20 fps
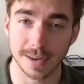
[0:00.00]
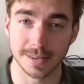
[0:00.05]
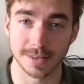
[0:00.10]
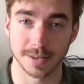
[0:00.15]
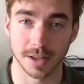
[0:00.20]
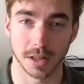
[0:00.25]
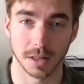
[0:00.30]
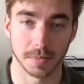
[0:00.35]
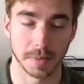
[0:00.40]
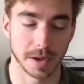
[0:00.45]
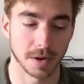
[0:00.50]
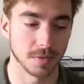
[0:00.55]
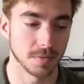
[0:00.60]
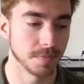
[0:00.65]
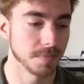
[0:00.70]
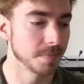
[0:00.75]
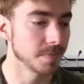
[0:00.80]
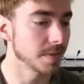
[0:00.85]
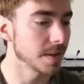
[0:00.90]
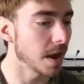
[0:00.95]
is all about.
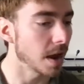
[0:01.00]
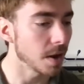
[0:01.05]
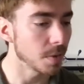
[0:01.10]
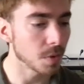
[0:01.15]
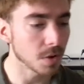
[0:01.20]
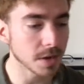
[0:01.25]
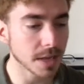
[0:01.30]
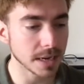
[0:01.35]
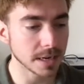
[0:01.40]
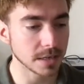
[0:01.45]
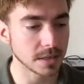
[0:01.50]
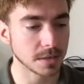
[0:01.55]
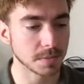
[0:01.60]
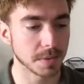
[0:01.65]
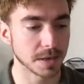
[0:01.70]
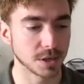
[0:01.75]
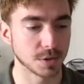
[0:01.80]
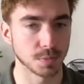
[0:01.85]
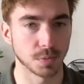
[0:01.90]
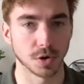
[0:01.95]
Now, I won't get into
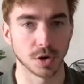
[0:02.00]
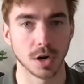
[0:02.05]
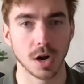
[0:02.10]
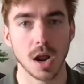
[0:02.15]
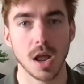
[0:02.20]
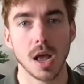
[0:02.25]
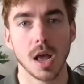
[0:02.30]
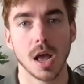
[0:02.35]
much more.